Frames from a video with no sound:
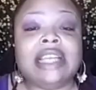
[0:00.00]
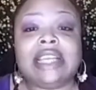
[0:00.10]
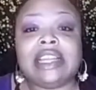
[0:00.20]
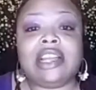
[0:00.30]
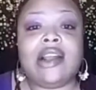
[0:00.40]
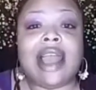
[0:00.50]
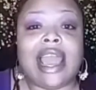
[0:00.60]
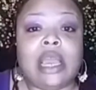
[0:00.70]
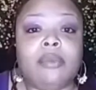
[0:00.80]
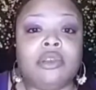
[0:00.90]
that they're
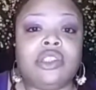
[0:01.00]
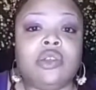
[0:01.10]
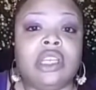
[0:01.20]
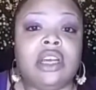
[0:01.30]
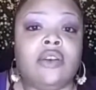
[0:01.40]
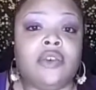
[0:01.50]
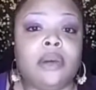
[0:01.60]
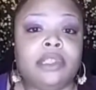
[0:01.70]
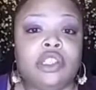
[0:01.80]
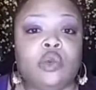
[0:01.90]
able to live
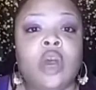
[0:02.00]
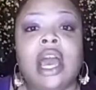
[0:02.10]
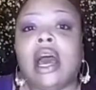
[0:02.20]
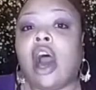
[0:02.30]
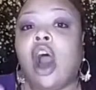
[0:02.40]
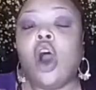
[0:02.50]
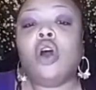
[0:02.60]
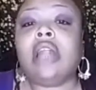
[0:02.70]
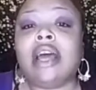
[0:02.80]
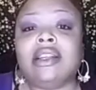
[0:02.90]
up to. A
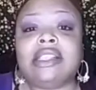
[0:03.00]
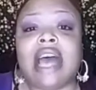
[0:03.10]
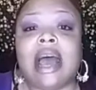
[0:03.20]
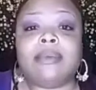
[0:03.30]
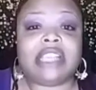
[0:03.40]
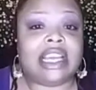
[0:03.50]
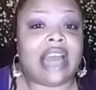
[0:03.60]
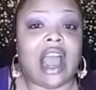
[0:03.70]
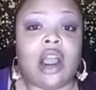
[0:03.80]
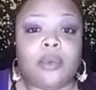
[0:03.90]
whole lot of times in
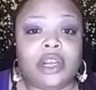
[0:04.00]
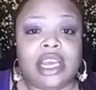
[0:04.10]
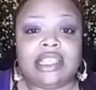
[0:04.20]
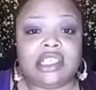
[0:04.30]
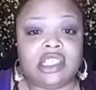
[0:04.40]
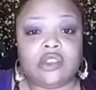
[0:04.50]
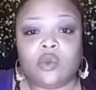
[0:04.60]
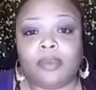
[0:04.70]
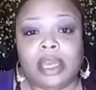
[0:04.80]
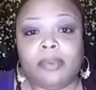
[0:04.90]
our relationships
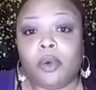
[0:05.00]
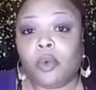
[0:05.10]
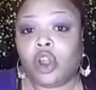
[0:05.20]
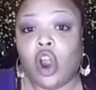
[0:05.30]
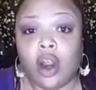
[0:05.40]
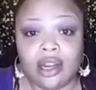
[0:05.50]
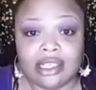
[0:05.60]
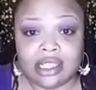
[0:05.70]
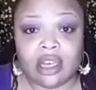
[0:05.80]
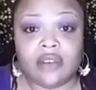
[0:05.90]
with people,
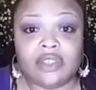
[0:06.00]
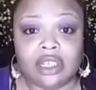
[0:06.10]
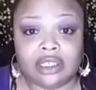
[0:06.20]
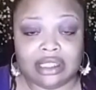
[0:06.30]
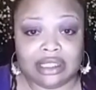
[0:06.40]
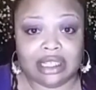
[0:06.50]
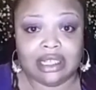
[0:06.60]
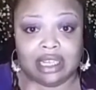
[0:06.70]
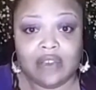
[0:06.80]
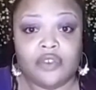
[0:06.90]
regardless of the
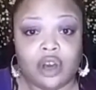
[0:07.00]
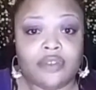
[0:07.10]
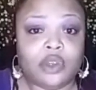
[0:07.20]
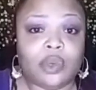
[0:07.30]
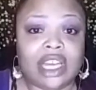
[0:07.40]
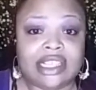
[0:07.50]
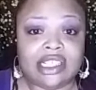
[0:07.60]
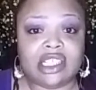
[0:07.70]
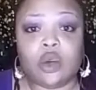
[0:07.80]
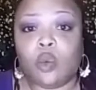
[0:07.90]
level of the
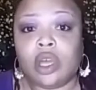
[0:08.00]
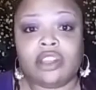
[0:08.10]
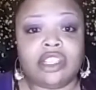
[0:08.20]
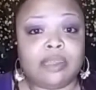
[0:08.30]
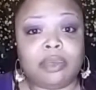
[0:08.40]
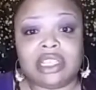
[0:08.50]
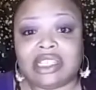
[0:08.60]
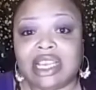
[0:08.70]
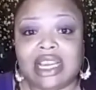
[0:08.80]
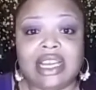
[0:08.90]
relationship, whether it's
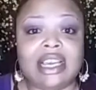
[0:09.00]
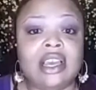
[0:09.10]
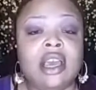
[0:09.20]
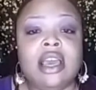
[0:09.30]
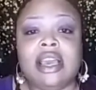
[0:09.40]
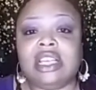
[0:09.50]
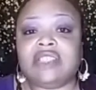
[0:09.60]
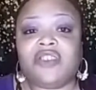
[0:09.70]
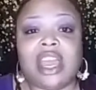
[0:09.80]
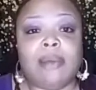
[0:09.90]
platonic,
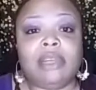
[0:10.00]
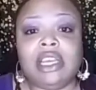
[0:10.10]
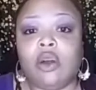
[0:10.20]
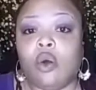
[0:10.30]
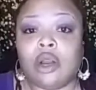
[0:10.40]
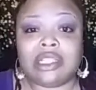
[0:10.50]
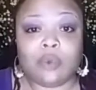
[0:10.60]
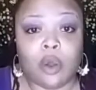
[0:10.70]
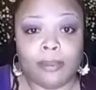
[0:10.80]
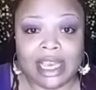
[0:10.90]
it's family, or it's
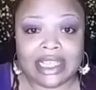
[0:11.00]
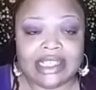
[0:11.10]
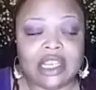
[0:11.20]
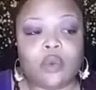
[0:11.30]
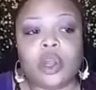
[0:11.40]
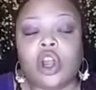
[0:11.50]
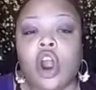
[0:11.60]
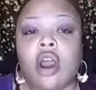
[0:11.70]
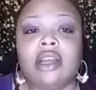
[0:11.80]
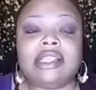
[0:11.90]
romantic,
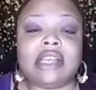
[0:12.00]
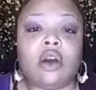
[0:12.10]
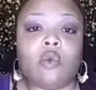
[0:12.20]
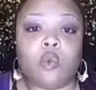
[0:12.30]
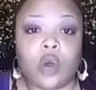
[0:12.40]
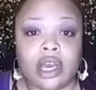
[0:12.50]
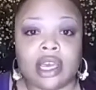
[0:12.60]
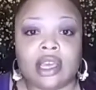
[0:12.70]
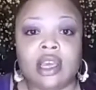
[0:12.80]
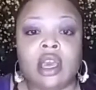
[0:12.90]
regardless of
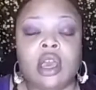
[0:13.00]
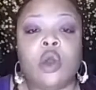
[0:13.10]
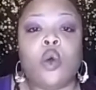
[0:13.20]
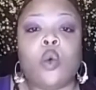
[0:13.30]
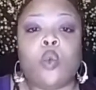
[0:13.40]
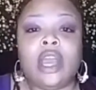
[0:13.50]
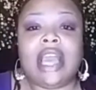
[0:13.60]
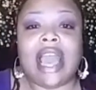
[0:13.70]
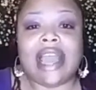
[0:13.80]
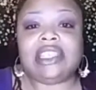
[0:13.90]
what,
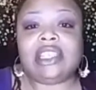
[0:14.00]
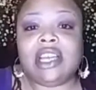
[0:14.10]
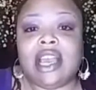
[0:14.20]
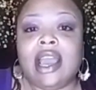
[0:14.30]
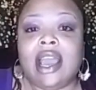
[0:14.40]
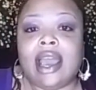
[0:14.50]
we actually